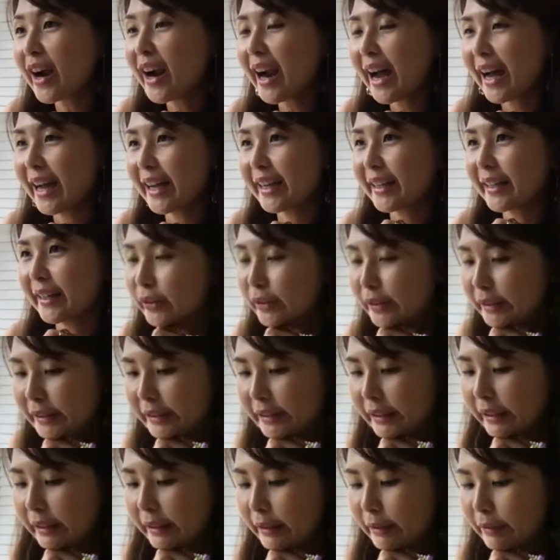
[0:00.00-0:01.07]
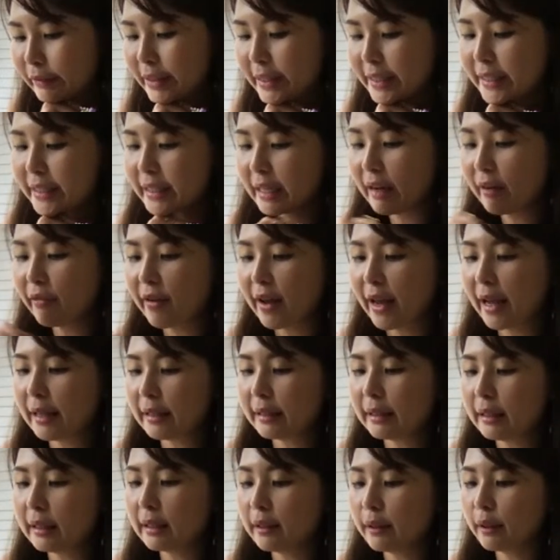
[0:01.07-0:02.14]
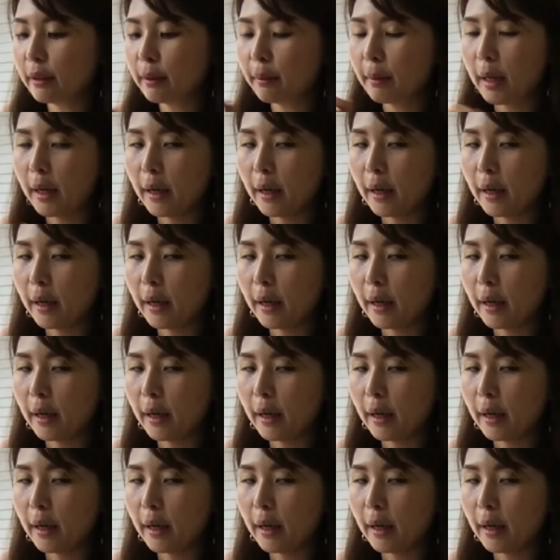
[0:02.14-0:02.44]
I don't receive any